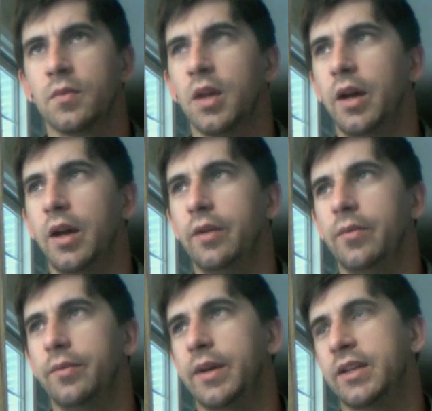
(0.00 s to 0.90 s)
Oh,
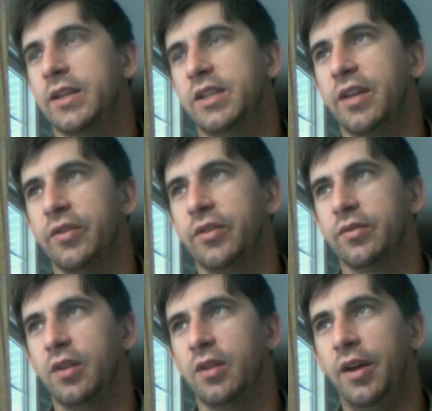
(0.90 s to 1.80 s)
I guess the other
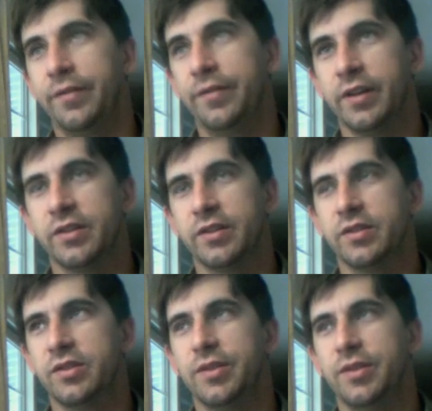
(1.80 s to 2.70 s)
obvious
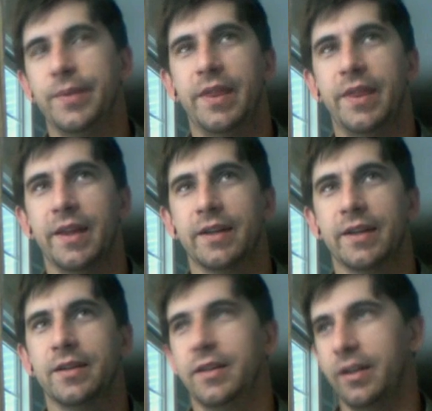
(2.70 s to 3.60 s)
stupid thing
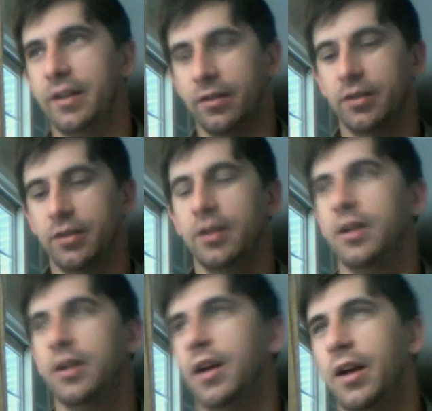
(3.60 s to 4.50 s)
here
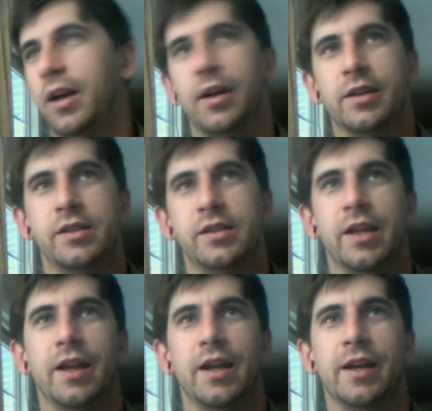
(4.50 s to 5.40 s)
is
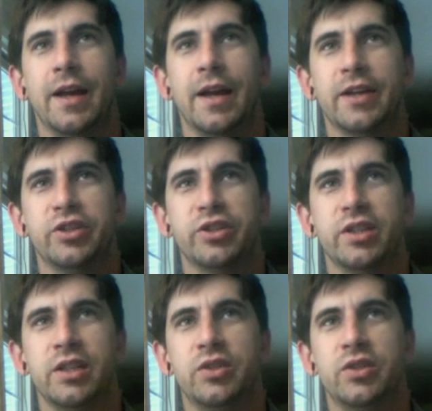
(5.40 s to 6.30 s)
that I actually
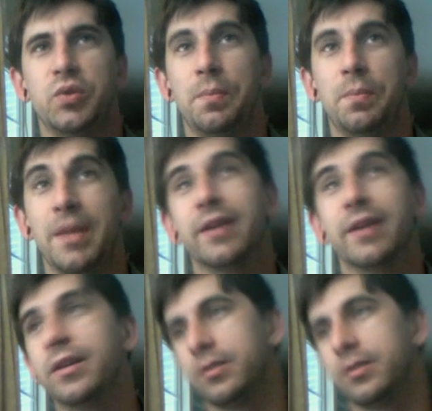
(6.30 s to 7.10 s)
need to make